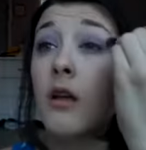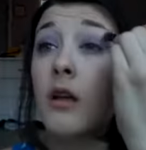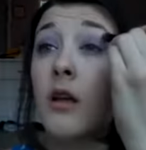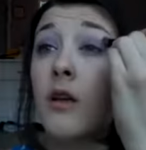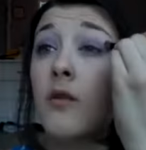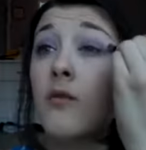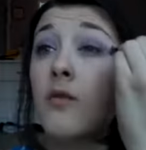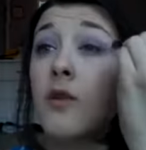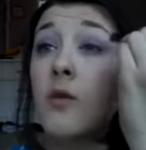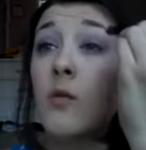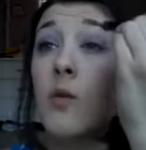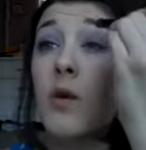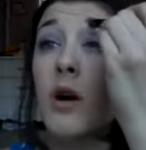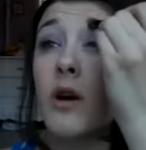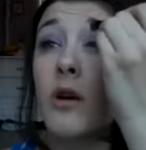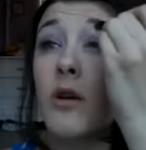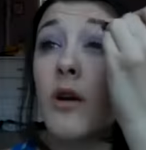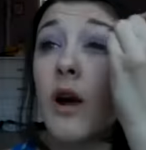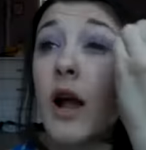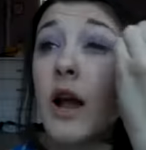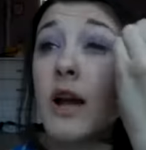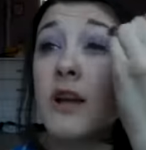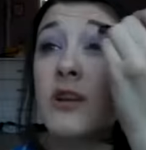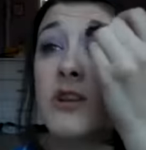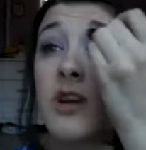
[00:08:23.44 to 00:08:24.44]
If you want your
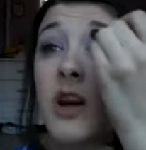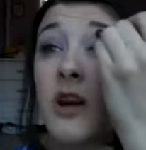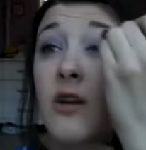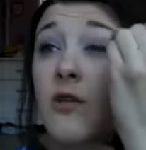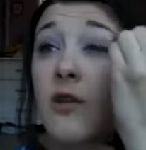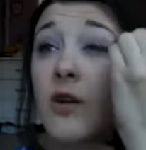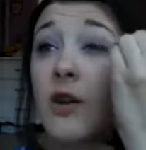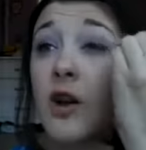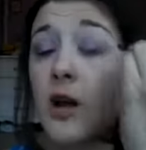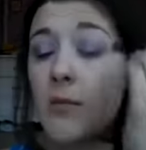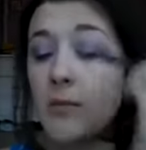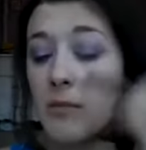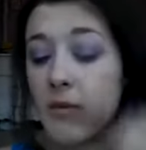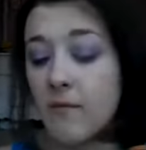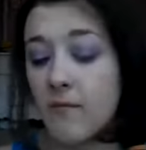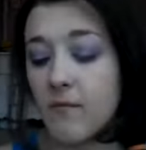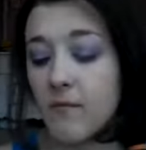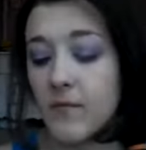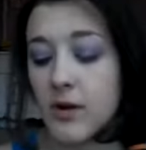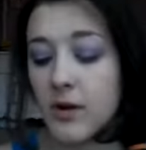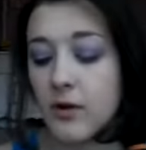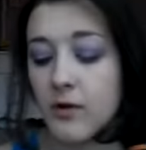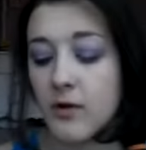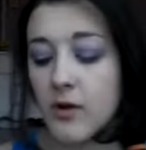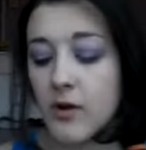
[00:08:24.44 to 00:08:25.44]
eyeshadow to come up
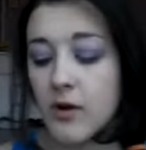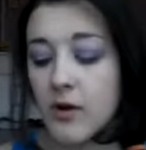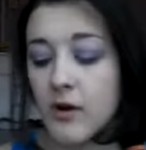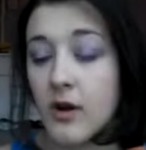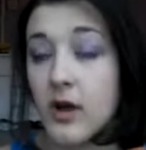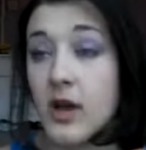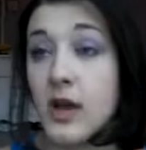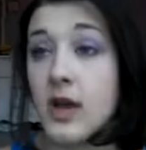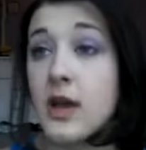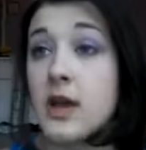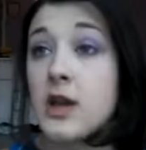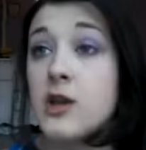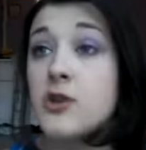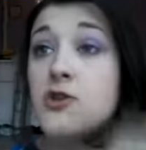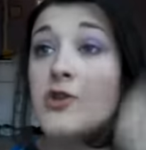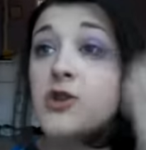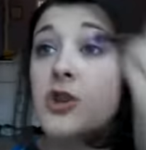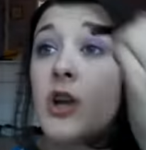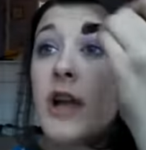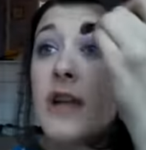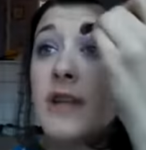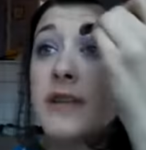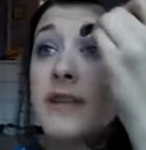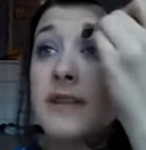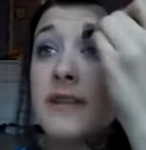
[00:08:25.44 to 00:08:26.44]
further,
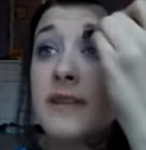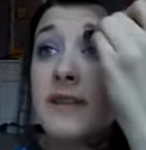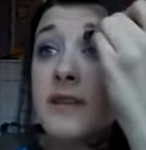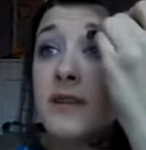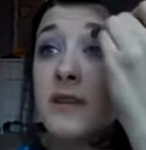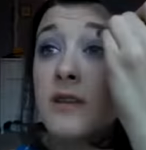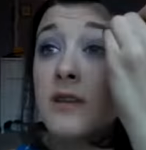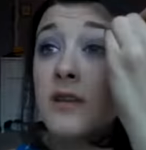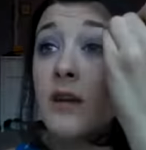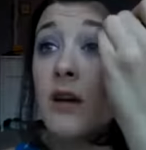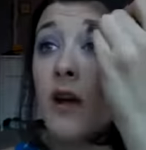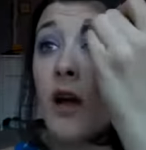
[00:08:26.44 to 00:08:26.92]
just